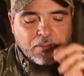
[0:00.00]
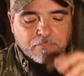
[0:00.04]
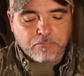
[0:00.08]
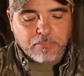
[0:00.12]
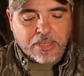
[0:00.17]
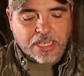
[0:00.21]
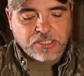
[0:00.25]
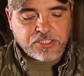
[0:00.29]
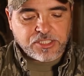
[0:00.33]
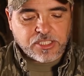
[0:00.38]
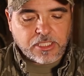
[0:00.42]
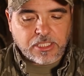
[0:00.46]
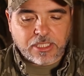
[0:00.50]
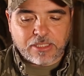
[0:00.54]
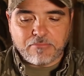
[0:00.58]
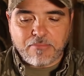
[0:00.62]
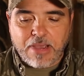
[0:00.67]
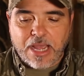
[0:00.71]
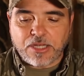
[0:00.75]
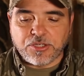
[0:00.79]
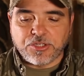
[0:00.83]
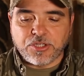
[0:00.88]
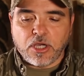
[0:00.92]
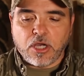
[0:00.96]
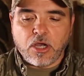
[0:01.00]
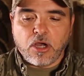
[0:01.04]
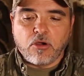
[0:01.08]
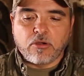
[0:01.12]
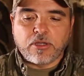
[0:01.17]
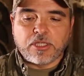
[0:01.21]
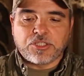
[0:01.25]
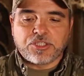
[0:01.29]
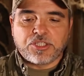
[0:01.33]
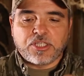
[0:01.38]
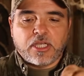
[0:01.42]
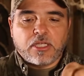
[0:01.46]
Basically my
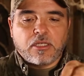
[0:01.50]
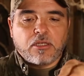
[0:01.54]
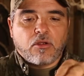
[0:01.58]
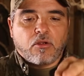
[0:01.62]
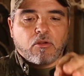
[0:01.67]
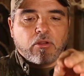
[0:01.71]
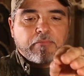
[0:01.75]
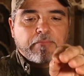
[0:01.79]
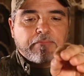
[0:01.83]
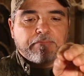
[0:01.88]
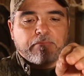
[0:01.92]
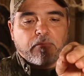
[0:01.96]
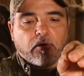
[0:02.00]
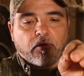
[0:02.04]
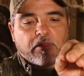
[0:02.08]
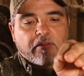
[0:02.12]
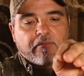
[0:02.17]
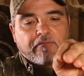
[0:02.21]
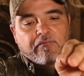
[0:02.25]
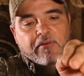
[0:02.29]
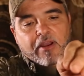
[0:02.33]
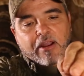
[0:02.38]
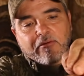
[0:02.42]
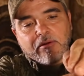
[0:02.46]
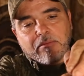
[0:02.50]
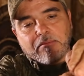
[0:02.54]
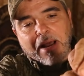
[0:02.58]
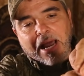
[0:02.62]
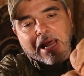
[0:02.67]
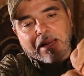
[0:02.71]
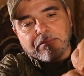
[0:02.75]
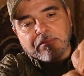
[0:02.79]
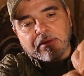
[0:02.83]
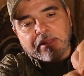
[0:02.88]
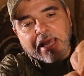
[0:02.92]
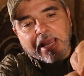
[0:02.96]
tongue is sitting on the very
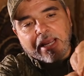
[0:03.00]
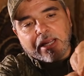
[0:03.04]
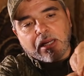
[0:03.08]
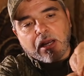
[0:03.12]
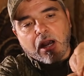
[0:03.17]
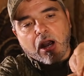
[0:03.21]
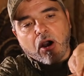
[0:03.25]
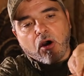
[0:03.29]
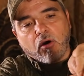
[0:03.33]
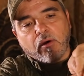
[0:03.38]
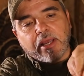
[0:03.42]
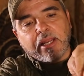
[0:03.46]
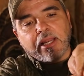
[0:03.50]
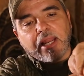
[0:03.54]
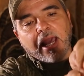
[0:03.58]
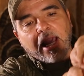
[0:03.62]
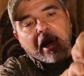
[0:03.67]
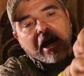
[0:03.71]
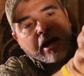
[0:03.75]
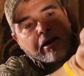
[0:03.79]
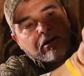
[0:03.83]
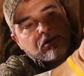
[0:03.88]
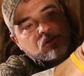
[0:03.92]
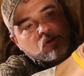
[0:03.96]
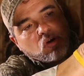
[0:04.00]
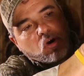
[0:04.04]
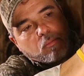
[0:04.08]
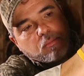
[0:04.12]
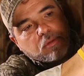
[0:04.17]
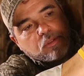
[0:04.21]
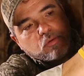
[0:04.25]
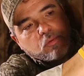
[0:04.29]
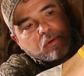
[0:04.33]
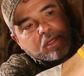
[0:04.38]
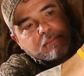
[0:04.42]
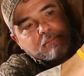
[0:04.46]
bottom of that call, and the air is going
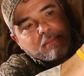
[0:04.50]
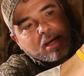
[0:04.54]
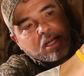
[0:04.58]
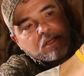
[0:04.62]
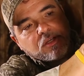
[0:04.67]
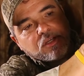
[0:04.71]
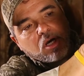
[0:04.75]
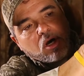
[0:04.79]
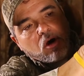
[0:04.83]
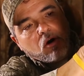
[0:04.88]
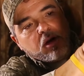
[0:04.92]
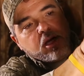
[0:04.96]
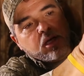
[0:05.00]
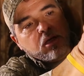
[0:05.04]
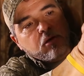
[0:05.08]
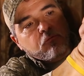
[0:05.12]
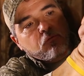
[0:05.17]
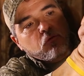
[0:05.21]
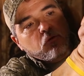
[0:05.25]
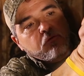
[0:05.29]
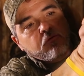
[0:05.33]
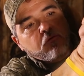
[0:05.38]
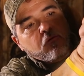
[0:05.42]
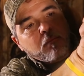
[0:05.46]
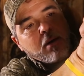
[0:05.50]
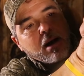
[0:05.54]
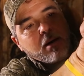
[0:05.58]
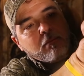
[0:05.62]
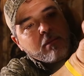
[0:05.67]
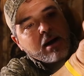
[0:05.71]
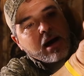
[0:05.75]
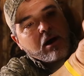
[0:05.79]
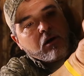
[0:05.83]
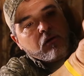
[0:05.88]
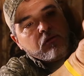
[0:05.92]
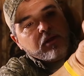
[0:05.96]
between my tongue and the roof of my
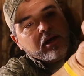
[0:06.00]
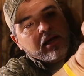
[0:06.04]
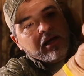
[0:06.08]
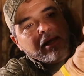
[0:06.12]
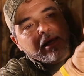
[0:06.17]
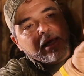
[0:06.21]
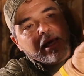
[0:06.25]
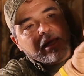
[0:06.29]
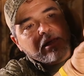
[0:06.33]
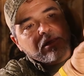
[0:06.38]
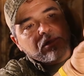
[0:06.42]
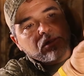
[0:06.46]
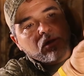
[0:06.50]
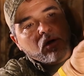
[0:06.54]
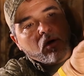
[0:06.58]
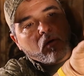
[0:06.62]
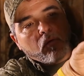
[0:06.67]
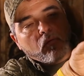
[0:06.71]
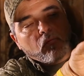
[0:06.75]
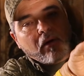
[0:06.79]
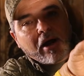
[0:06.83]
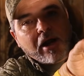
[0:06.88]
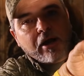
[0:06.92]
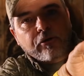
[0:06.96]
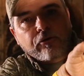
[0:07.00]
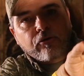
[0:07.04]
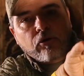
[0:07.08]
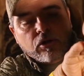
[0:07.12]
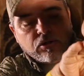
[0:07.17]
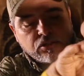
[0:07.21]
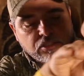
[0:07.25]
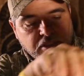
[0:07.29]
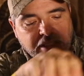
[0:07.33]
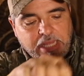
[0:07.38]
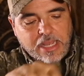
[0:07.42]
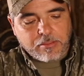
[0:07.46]
mouth, and it's going right
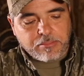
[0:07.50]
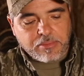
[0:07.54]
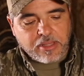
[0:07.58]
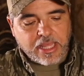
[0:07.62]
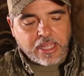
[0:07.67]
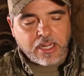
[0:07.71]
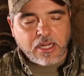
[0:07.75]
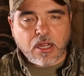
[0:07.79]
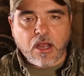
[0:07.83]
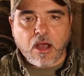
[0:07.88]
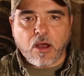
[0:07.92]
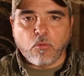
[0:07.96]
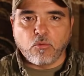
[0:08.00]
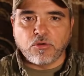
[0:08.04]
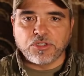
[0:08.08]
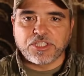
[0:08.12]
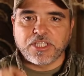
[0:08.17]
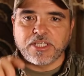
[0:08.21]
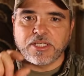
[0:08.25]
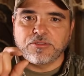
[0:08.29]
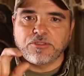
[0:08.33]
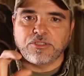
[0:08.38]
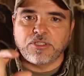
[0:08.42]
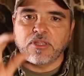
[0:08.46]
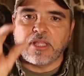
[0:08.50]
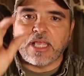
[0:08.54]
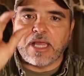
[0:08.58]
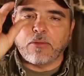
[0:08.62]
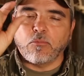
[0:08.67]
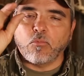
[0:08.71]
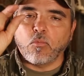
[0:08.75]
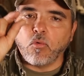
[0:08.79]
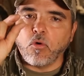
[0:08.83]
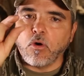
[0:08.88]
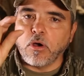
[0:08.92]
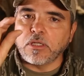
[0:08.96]
across the top of that call, which gives you that
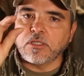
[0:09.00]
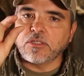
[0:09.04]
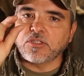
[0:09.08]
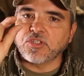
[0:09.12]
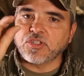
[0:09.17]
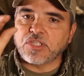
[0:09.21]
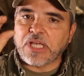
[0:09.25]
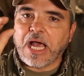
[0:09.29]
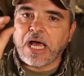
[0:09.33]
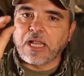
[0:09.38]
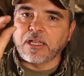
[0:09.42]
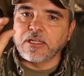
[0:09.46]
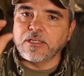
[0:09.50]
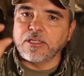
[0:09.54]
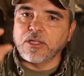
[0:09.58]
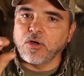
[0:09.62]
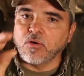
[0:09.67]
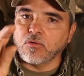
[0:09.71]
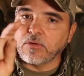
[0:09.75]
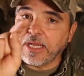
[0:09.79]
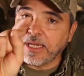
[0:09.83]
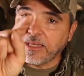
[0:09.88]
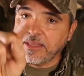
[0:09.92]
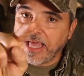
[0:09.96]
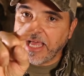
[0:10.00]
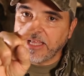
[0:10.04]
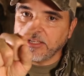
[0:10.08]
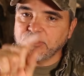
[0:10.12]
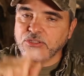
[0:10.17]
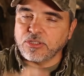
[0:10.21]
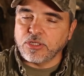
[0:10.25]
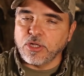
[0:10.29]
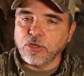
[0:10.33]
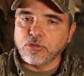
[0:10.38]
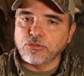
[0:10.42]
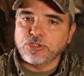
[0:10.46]
one solid note, and that's
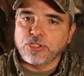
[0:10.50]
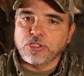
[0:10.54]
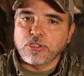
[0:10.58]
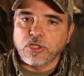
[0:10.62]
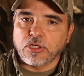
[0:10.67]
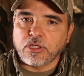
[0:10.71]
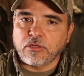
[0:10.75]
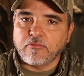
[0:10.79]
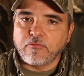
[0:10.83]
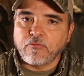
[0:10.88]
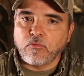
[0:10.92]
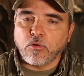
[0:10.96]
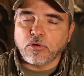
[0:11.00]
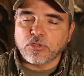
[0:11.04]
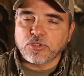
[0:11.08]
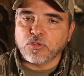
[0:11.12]
the note you're looking for.